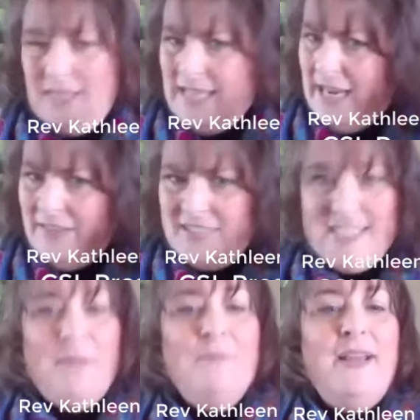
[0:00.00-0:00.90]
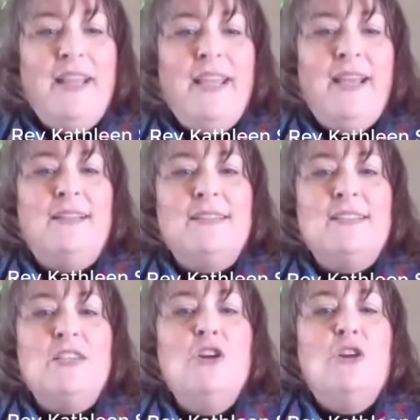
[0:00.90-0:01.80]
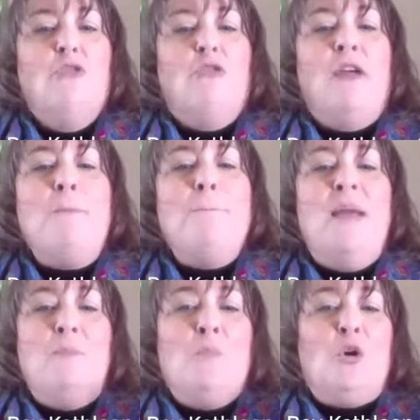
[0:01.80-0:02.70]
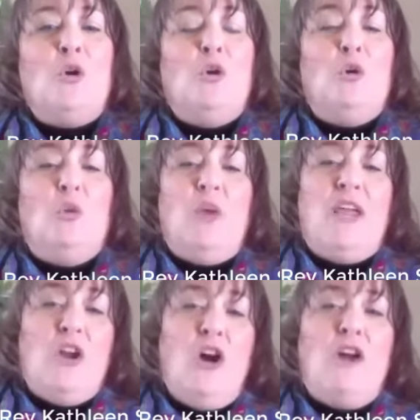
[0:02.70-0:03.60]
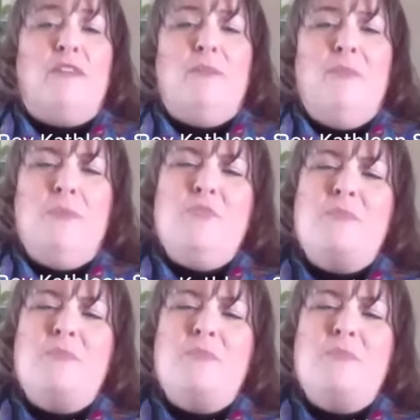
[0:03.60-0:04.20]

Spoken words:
To have somebody else remember who we are, remember the